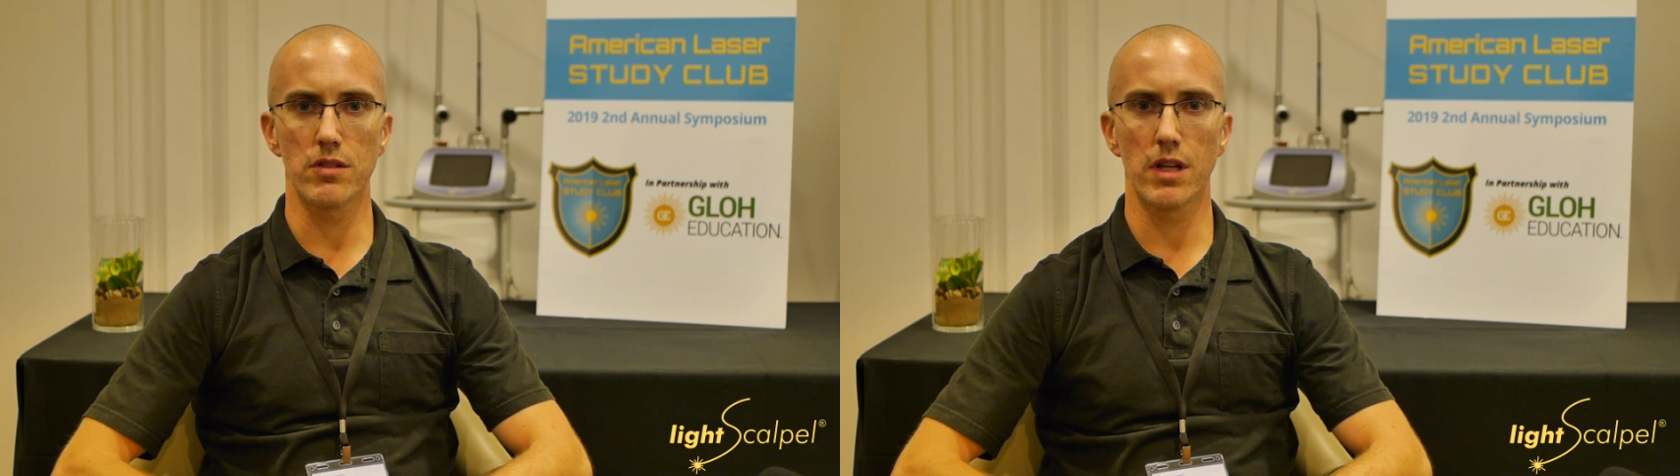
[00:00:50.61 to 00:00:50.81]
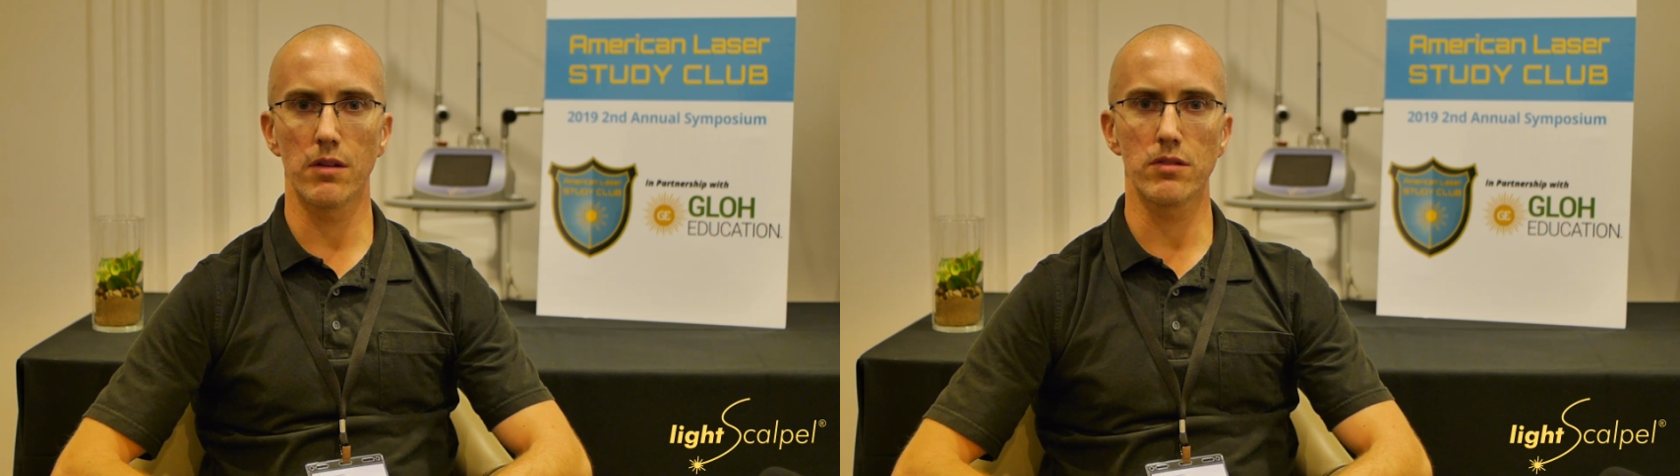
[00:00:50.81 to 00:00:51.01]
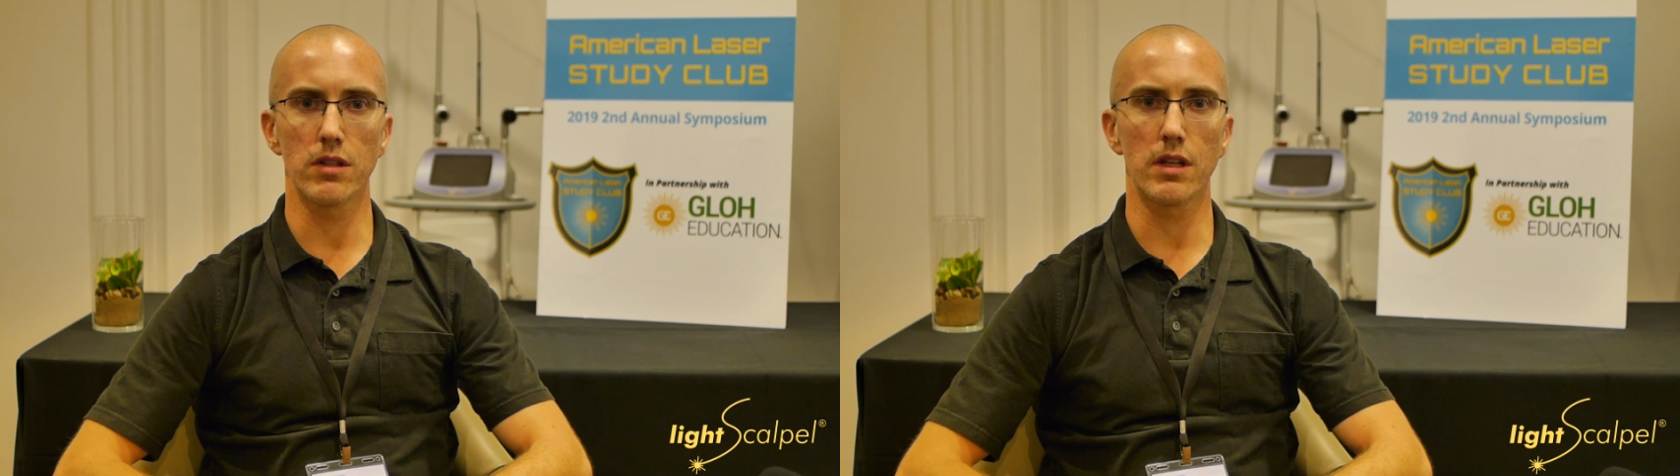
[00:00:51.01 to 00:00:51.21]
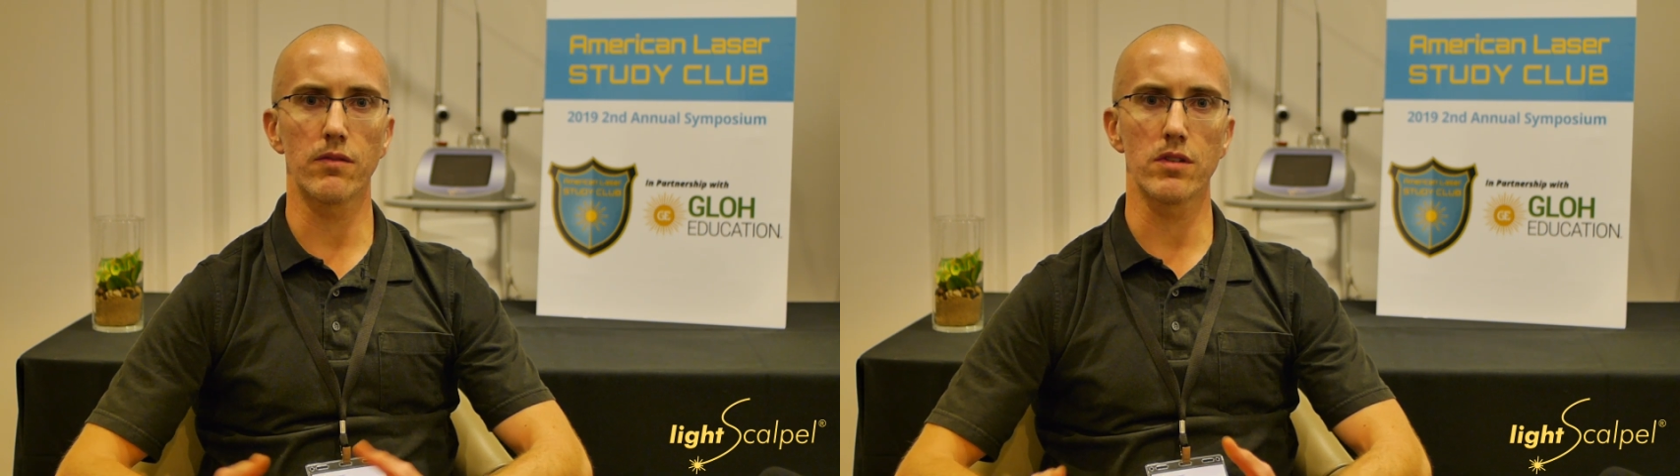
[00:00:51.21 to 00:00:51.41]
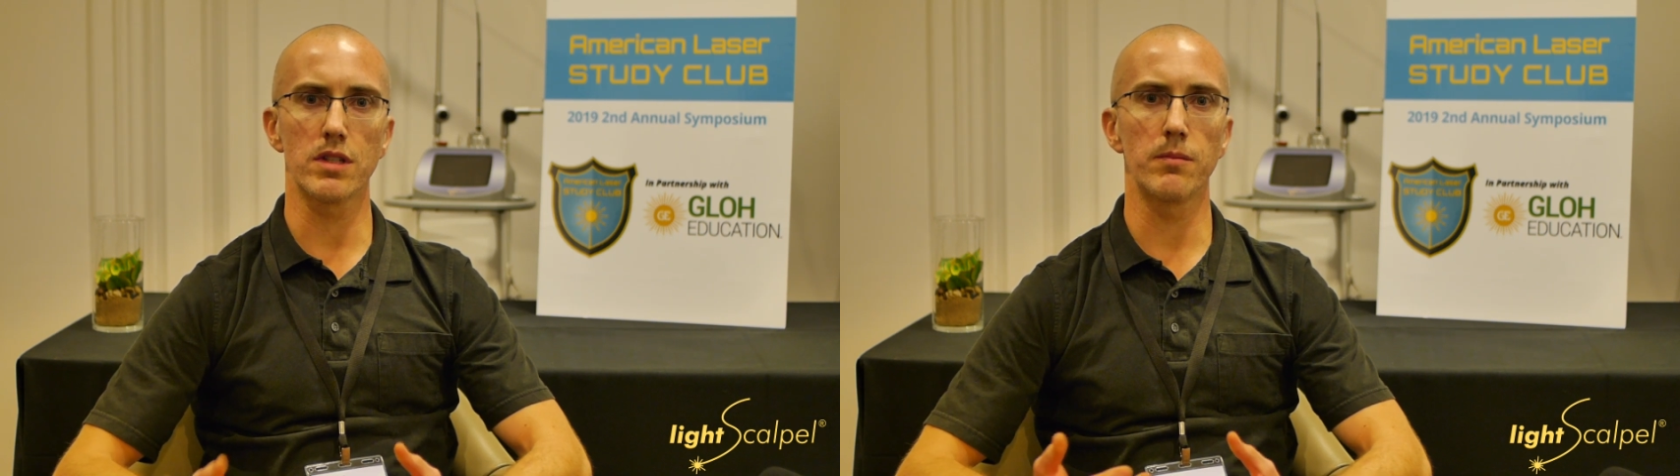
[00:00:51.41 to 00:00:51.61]
and I was looking
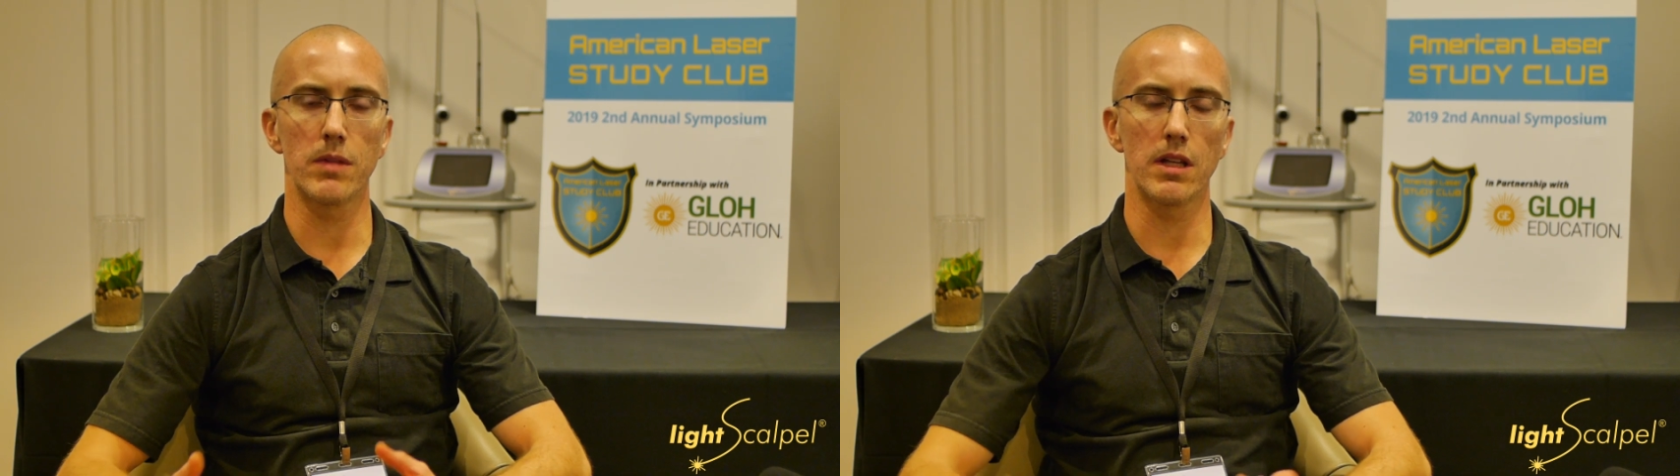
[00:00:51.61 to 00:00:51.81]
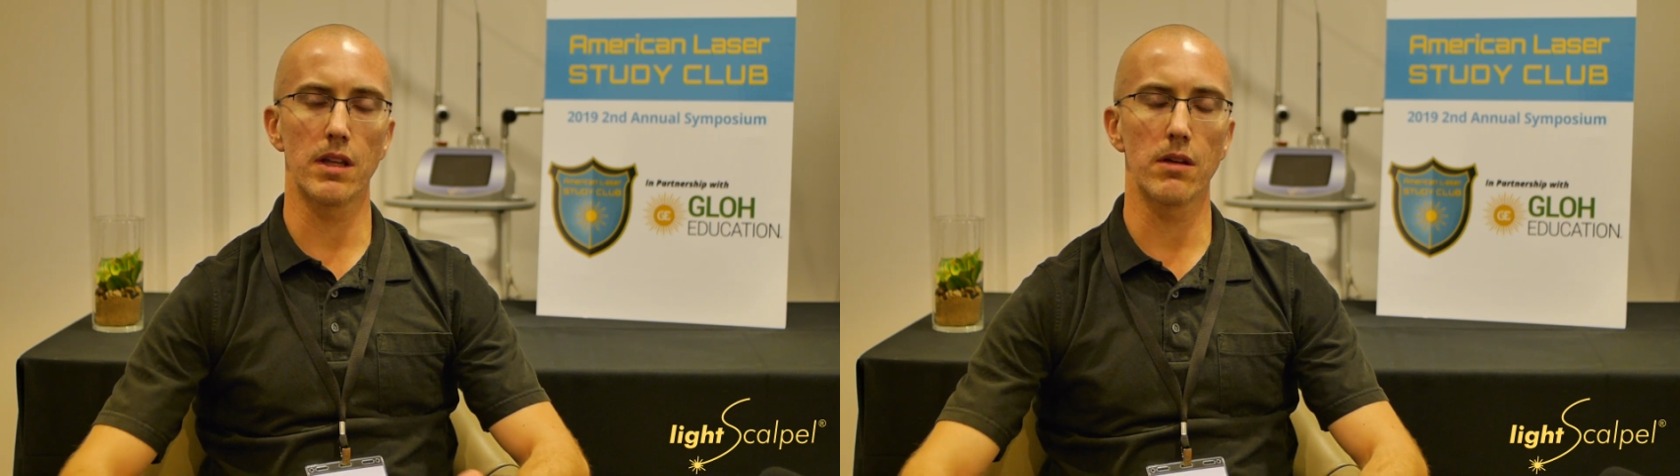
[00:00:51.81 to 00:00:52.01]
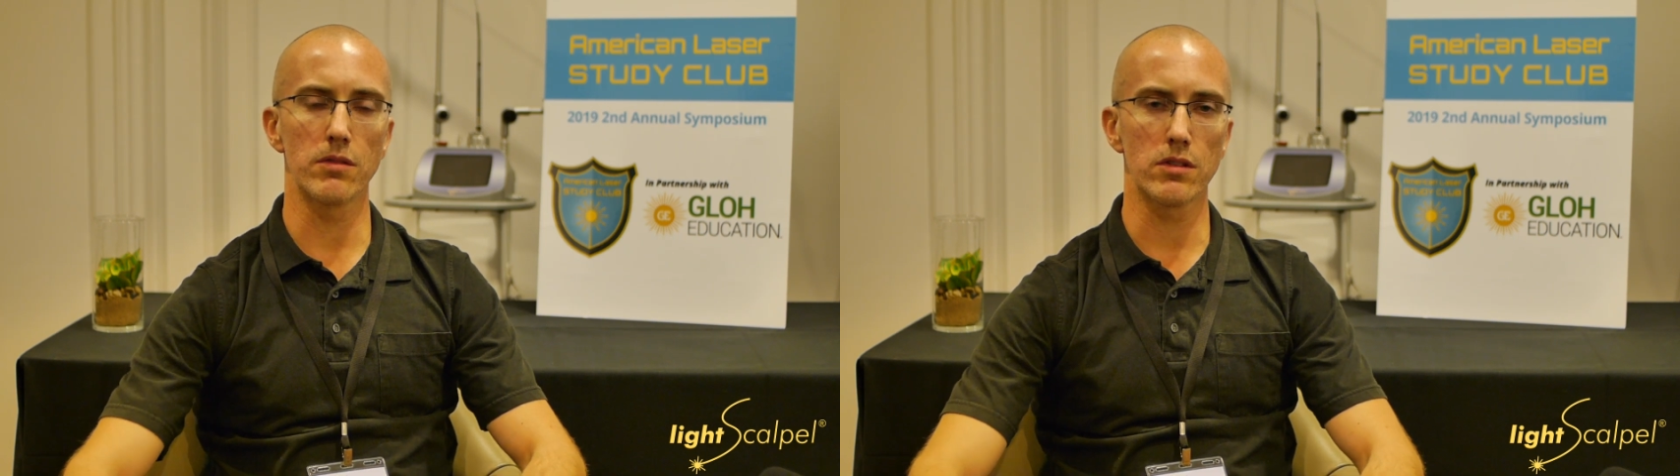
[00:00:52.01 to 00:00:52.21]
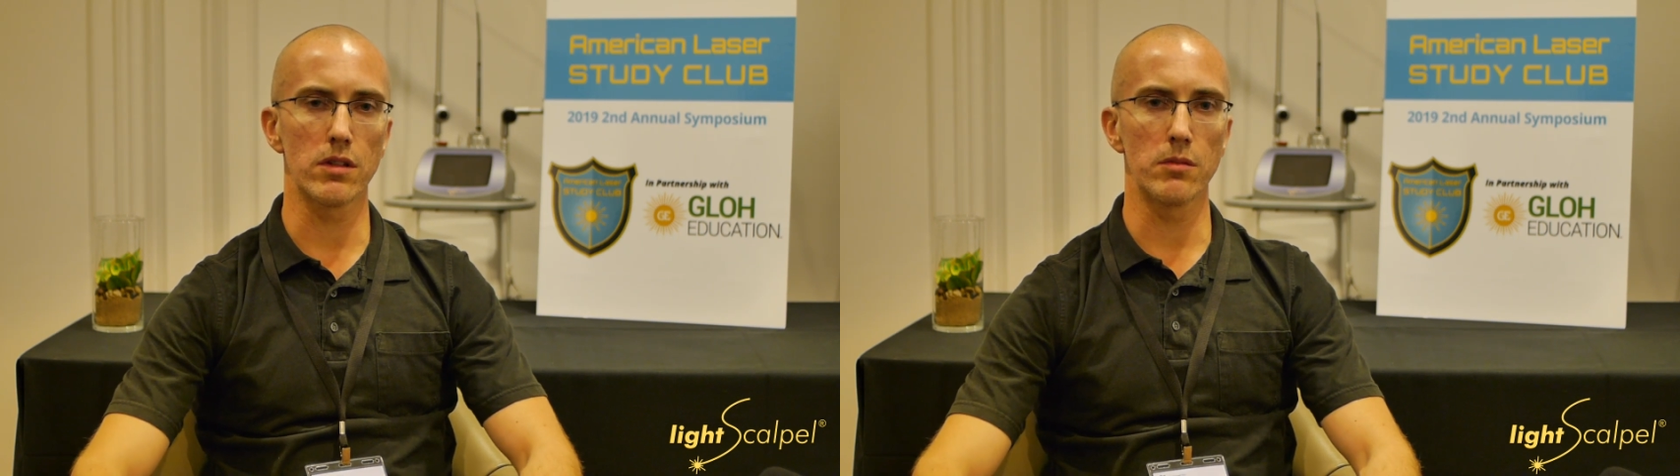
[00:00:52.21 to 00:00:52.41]
for something that was going to